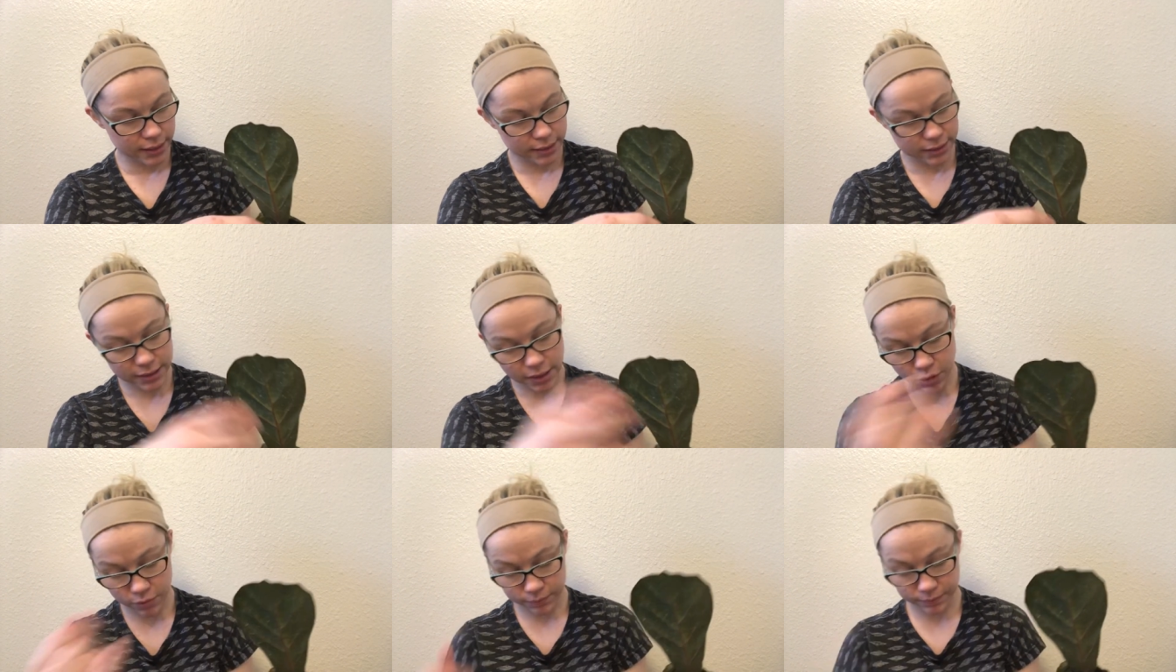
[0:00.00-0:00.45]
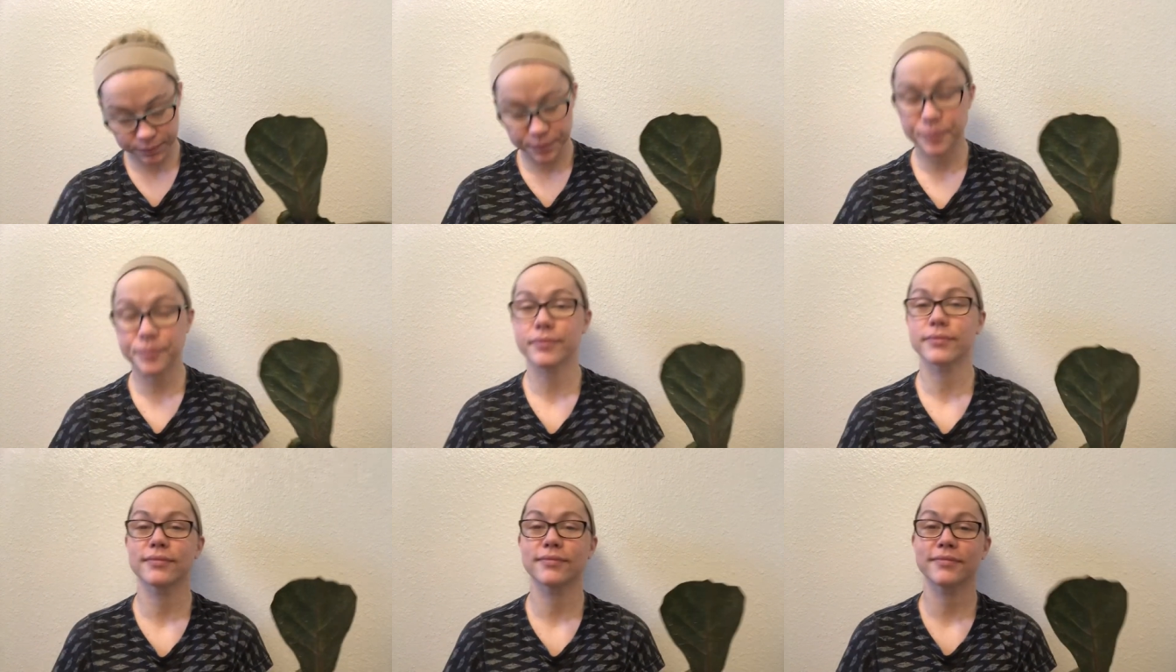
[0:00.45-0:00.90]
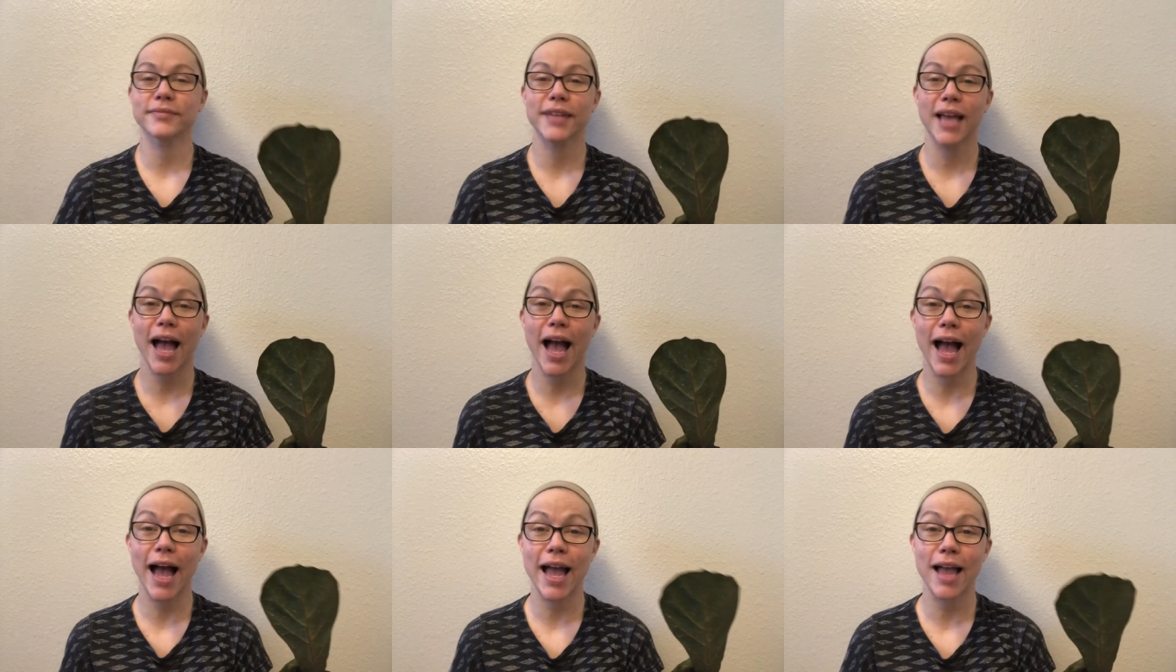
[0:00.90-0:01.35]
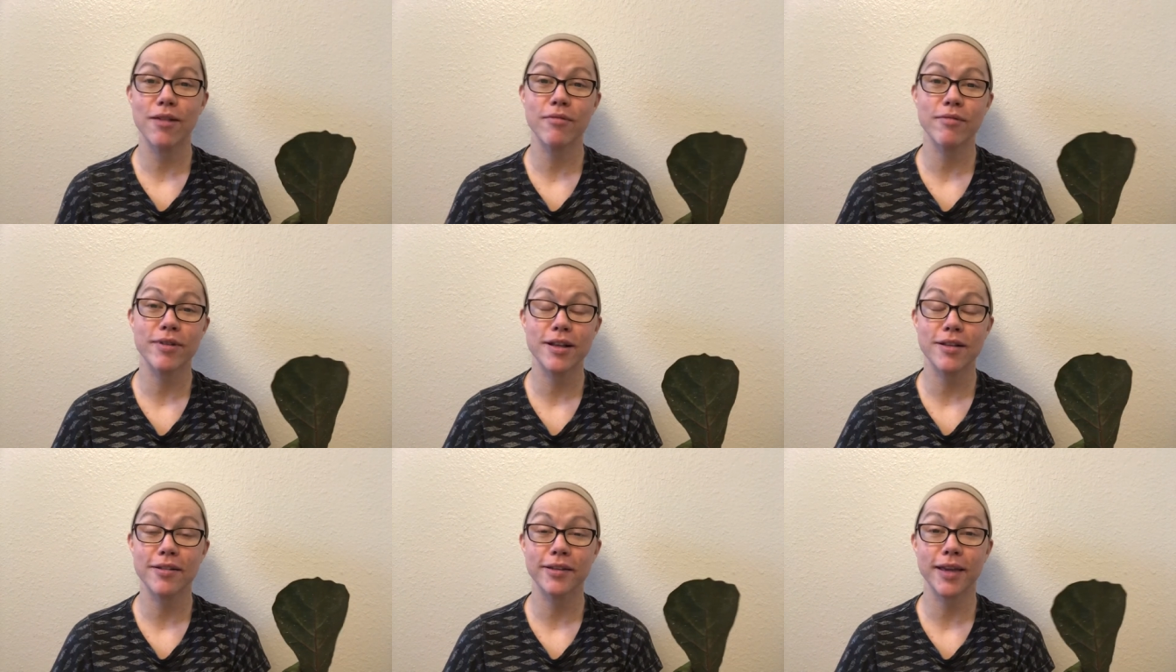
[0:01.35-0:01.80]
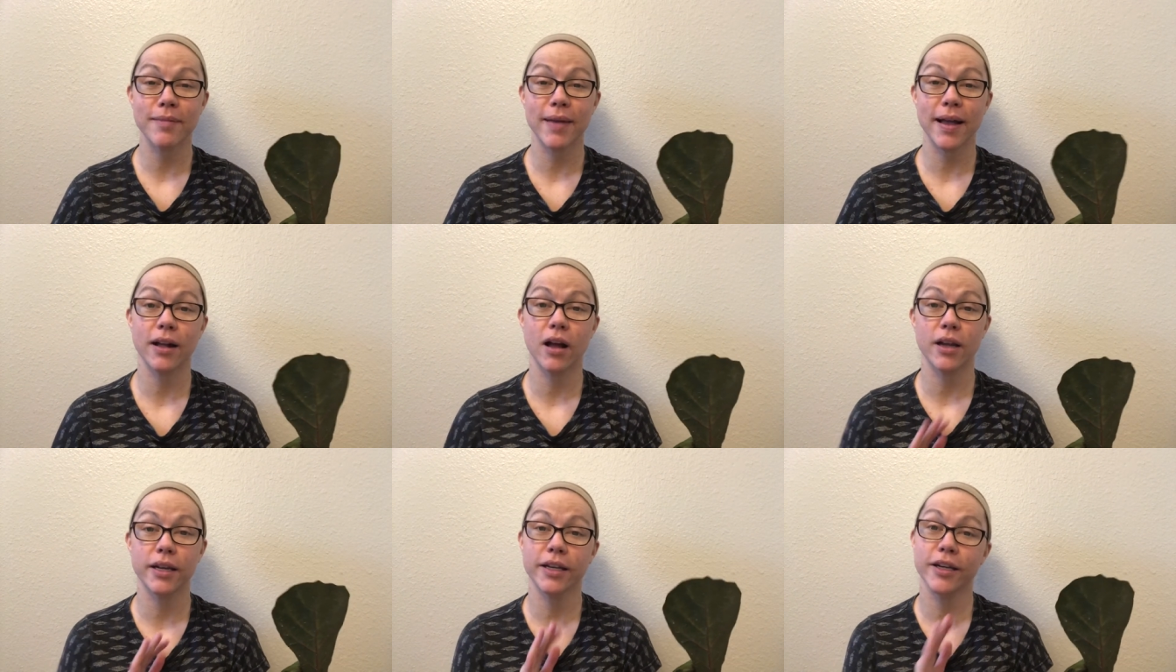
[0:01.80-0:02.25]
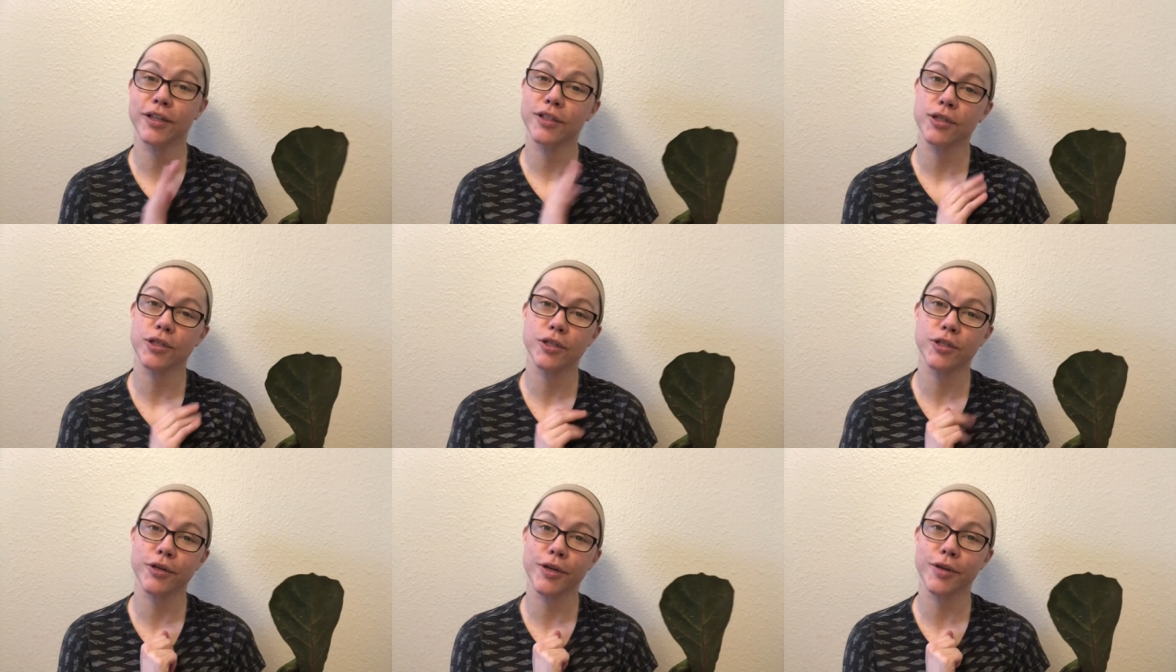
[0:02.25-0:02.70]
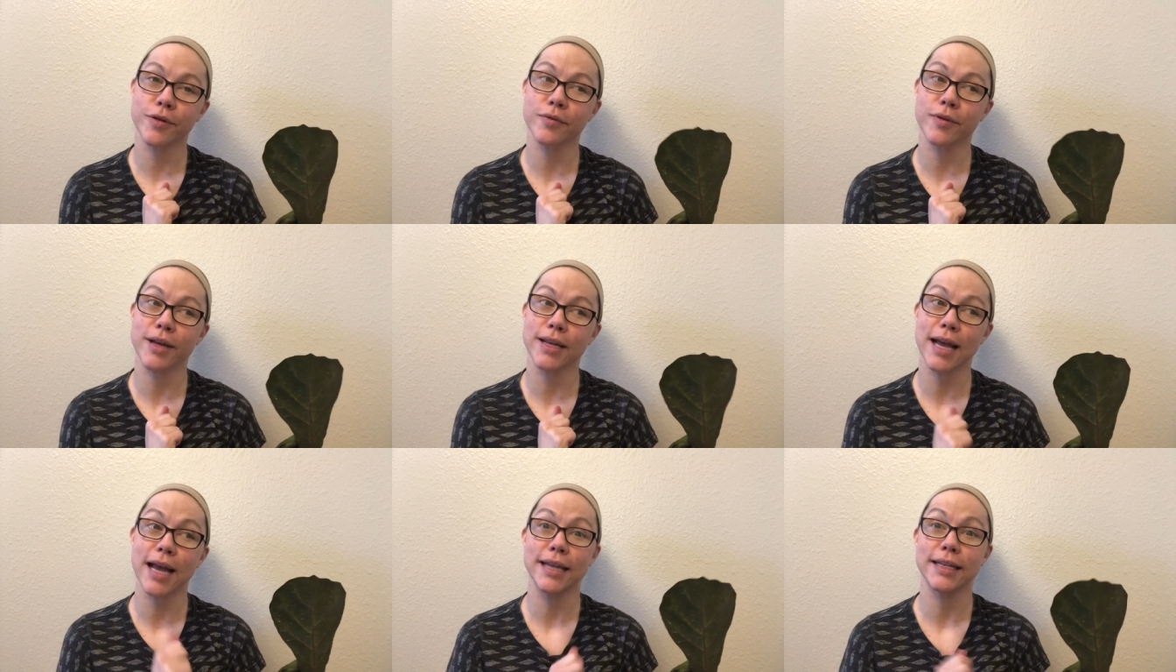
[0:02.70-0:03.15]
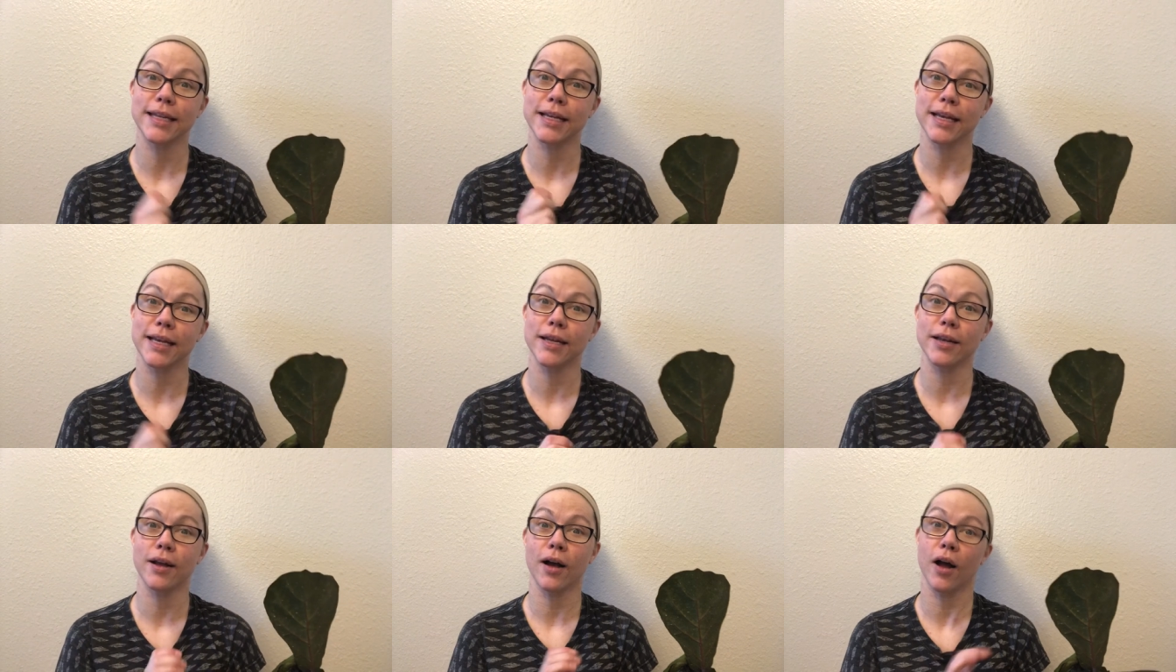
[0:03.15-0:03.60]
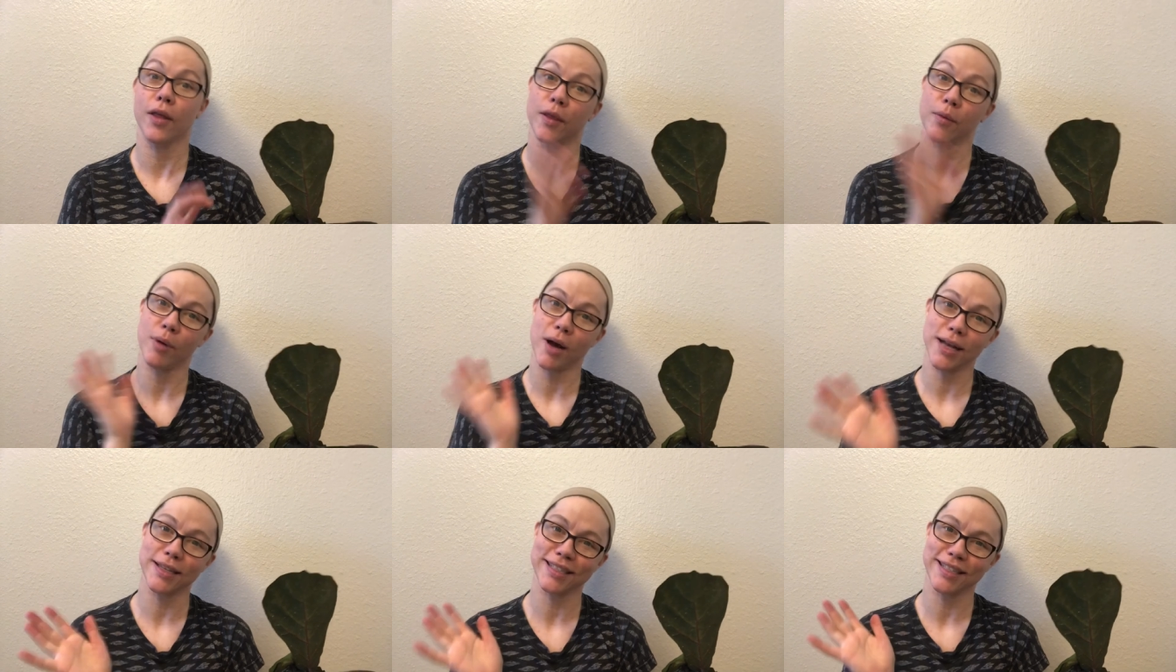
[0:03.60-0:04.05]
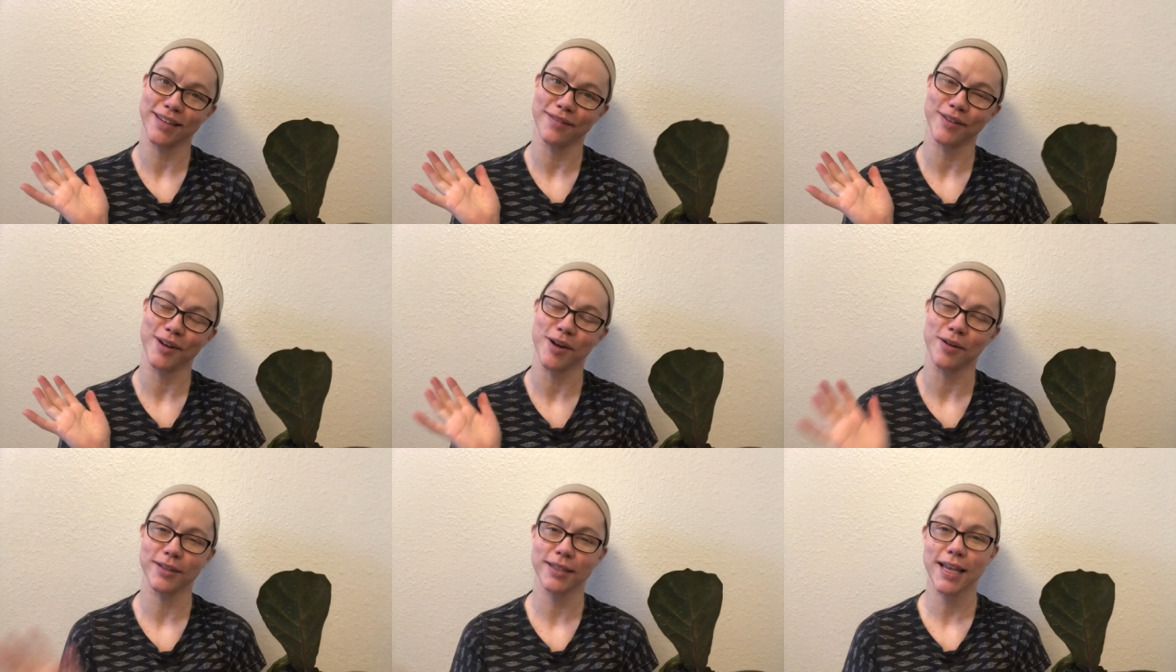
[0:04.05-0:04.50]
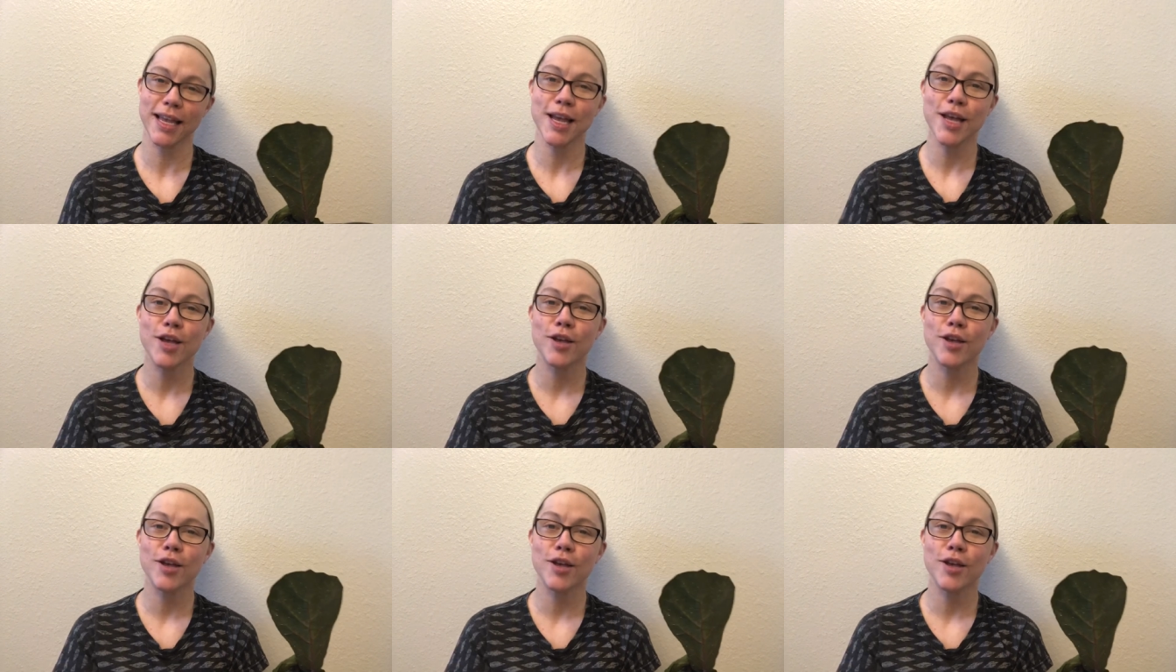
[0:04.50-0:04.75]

So I will get back on here and just show you what I did on the positive note